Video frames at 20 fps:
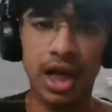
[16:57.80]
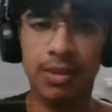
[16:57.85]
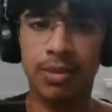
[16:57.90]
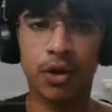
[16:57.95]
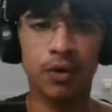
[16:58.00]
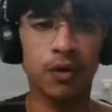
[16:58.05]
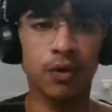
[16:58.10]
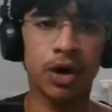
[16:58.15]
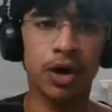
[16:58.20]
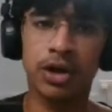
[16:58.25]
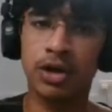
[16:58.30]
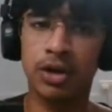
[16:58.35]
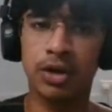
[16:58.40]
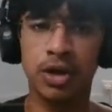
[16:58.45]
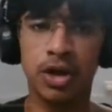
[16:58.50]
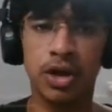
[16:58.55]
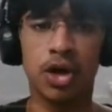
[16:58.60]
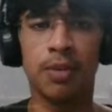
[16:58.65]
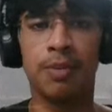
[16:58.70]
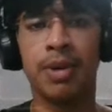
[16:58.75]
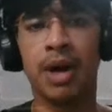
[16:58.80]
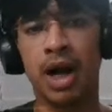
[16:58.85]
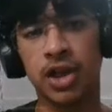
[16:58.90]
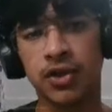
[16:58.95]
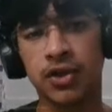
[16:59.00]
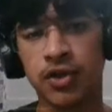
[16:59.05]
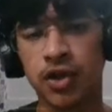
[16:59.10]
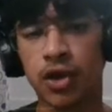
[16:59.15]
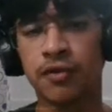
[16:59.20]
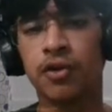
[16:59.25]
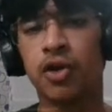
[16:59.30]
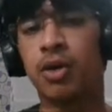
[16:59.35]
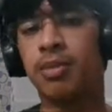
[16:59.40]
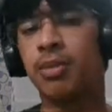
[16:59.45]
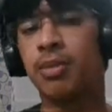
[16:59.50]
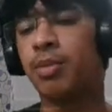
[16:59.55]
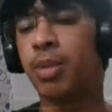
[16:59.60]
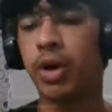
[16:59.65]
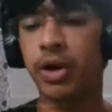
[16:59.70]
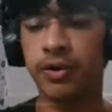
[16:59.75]
they don't care about what your
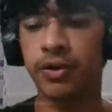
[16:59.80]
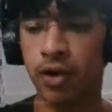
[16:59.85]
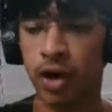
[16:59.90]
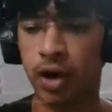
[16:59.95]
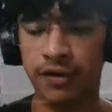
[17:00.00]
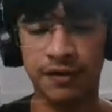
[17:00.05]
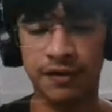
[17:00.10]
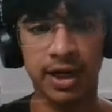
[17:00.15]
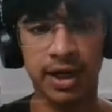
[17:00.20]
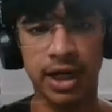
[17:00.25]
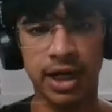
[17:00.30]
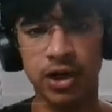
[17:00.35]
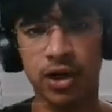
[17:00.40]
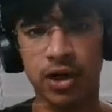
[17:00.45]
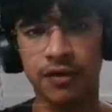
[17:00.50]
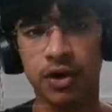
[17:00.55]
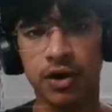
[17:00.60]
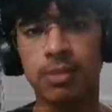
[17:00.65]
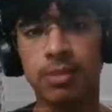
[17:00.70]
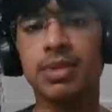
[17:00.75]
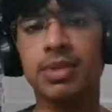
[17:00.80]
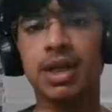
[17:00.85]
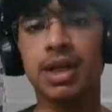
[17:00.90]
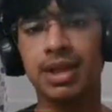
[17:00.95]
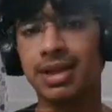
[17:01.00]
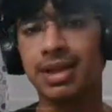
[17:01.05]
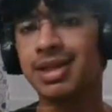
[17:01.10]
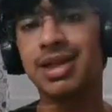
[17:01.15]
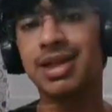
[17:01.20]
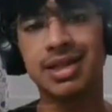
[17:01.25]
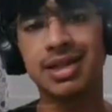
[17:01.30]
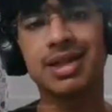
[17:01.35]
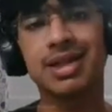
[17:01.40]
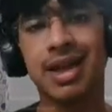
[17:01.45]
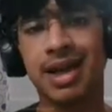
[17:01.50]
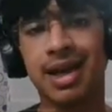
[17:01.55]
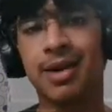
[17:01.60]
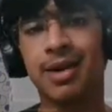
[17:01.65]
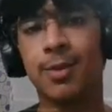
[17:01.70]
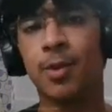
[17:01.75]
branch you're from, about what field you're from. They
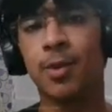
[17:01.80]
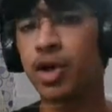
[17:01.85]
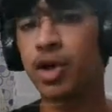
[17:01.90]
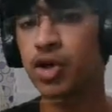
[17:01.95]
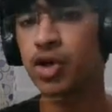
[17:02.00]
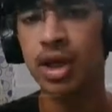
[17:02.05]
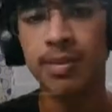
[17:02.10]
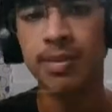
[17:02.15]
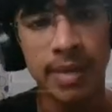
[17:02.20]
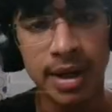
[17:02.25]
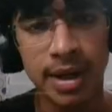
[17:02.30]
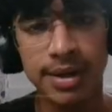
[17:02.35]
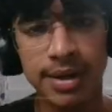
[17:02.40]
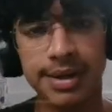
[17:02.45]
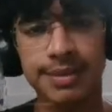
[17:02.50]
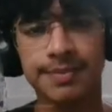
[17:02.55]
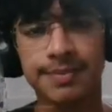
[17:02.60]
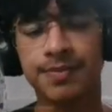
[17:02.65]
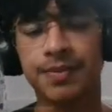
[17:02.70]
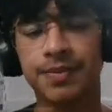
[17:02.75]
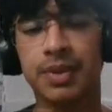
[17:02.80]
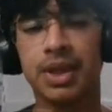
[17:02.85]
just care what you can build.